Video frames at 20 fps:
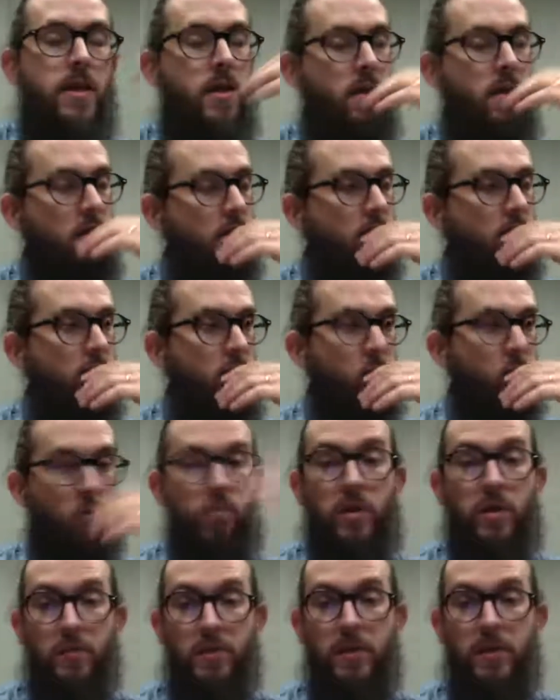or
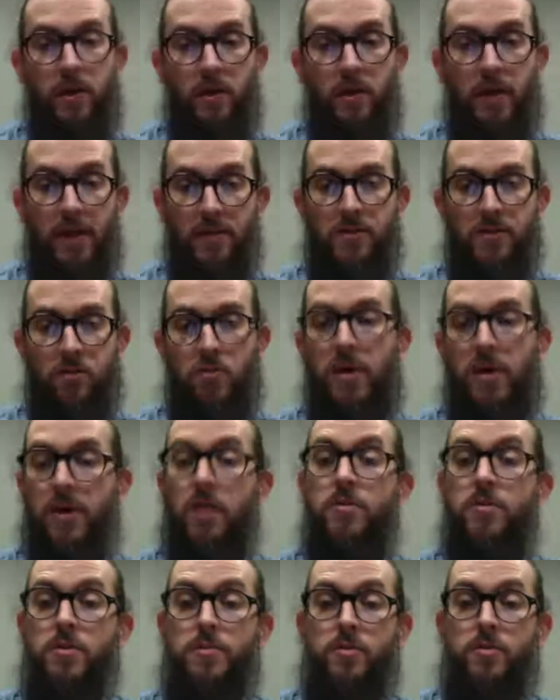maybe they're going to answer by
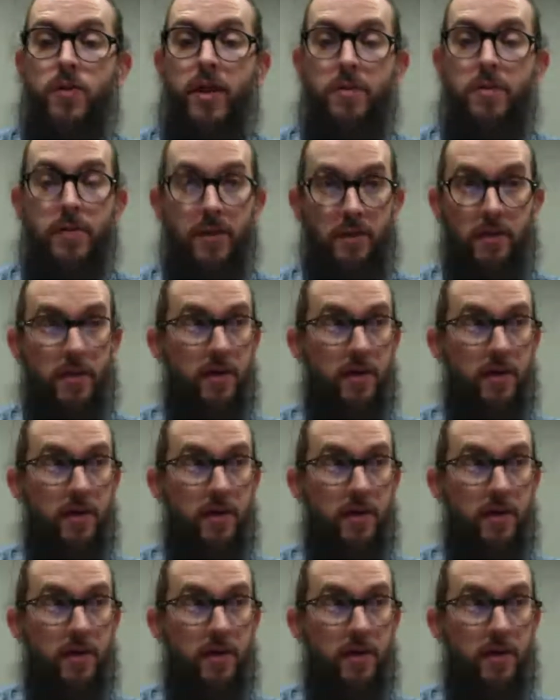unsubscribing and